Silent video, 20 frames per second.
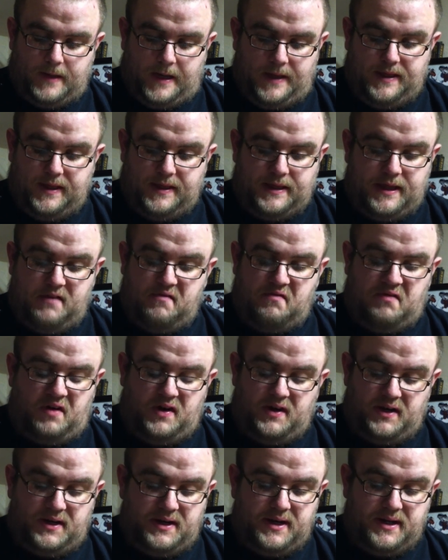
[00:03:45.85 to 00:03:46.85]
I think they
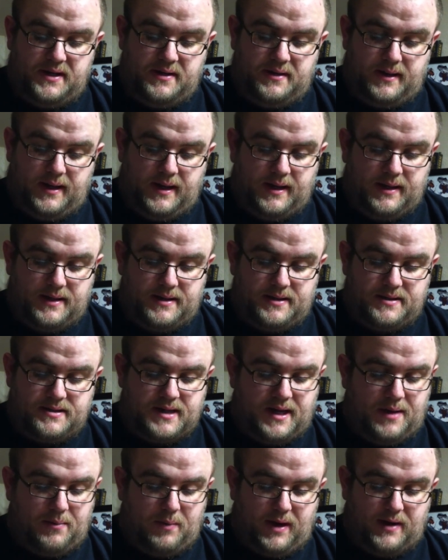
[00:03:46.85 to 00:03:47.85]
funded it, at
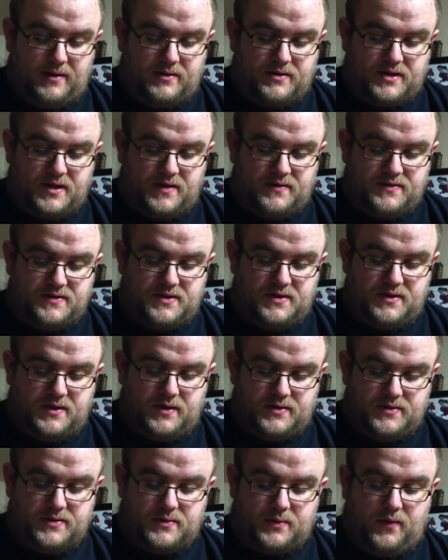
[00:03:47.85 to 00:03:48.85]
least. Yeah, Microsoft
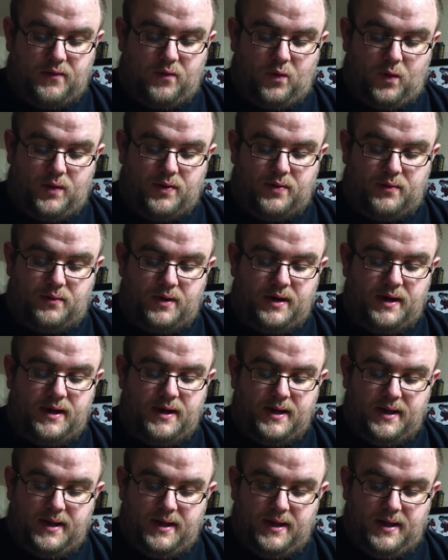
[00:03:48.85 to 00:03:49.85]
Studios and
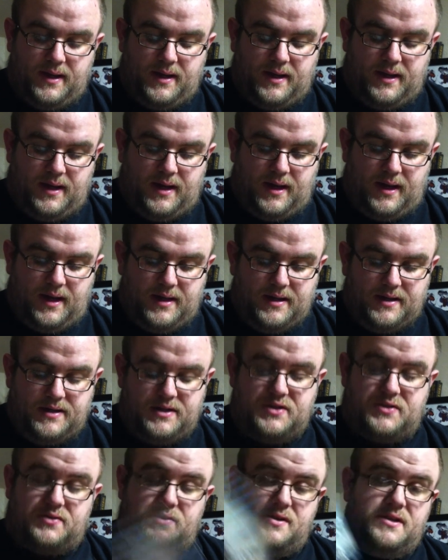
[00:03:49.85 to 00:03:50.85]
343
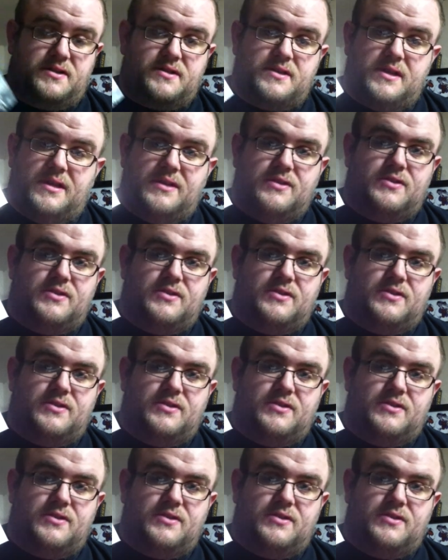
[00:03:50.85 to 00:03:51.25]
Industries.